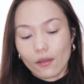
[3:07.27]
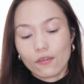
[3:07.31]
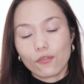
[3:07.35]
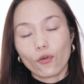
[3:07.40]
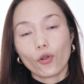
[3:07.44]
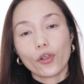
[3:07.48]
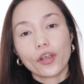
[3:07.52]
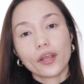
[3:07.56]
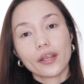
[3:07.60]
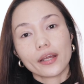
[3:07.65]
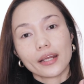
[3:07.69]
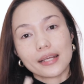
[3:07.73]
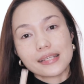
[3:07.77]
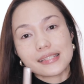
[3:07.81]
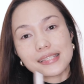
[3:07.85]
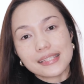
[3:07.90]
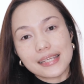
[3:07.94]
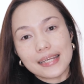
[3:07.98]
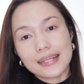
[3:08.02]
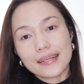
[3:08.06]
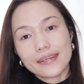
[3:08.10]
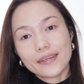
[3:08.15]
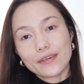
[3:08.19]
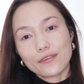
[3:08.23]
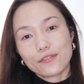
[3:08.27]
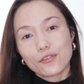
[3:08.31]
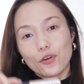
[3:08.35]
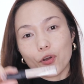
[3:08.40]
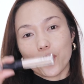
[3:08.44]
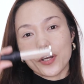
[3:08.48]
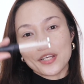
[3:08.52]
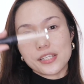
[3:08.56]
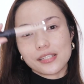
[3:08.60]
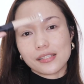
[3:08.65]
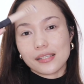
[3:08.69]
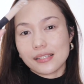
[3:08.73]
For concealer, of
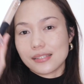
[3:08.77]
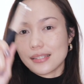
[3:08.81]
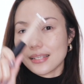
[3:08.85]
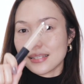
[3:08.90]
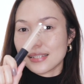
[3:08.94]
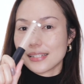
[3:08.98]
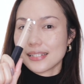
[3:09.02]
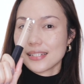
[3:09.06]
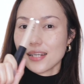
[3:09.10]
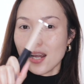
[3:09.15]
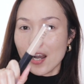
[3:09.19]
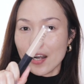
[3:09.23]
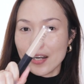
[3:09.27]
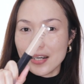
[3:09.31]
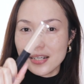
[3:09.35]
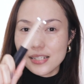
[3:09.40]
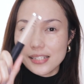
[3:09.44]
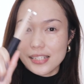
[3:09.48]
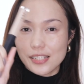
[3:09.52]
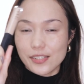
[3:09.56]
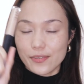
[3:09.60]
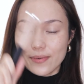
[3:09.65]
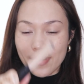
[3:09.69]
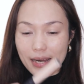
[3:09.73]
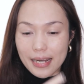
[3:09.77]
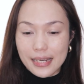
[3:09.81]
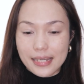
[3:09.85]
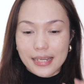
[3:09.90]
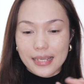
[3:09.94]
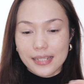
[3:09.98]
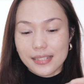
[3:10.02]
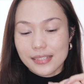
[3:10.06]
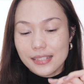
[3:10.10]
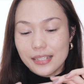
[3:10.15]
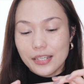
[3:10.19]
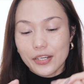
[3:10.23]
course, this is Nars
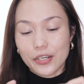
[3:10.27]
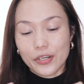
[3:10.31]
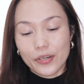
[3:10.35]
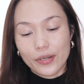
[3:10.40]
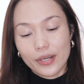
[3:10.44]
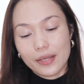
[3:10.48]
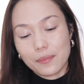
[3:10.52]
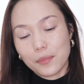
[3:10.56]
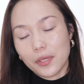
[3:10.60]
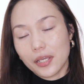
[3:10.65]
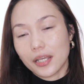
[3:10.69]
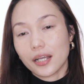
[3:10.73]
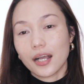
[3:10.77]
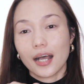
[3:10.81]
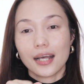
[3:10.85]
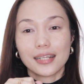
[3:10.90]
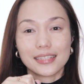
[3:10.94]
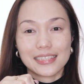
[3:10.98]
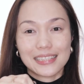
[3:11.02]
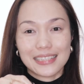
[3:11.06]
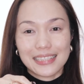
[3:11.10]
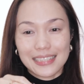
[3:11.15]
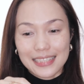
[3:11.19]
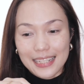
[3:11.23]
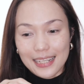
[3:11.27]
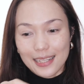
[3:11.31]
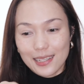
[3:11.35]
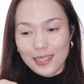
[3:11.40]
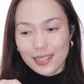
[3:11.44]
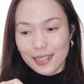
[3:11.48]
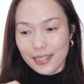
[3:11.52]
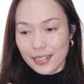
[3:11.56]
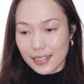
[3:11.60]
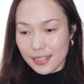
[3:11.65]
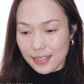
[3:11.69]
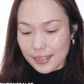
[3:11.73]
Radiant Creamy
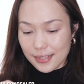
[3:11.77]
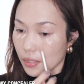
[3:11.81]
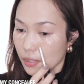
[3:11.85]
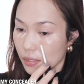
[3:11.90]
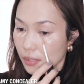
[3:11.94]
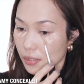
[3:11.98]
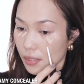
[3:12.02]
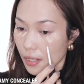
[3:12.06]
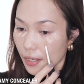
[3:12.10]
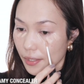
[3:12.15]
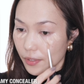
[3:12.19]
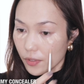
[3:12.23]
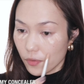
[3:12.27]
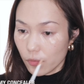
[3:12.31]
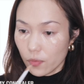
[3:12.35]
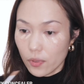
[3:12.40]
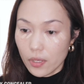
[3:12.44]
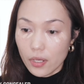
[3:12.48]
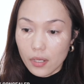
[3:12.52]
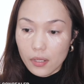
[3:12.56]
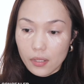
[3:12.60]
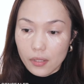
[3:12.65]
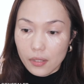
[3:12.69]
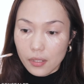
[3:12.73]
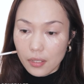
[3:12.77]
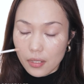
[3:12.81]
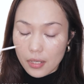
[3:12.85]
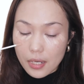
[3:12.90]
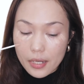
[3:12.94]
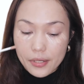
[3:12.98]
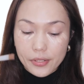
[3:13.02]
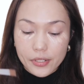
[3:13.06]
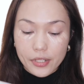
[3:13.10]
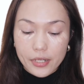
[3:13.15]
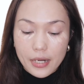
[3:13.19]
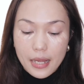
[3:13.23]
Concealer. Start with the
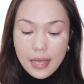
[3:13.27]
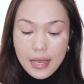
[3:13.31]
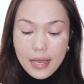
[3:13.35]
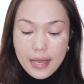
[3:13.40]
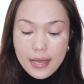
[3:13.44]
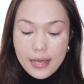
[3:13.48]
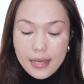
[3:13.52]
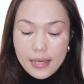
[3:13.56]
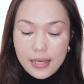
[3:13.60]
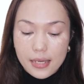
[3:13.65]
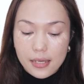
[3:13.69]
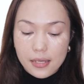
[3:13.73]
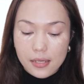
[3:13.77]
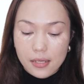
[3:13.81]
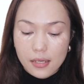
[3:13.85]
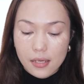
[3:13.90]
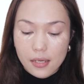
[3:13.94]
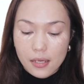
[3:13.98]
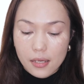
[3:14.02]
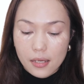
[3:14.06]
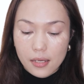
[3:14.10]
under eye.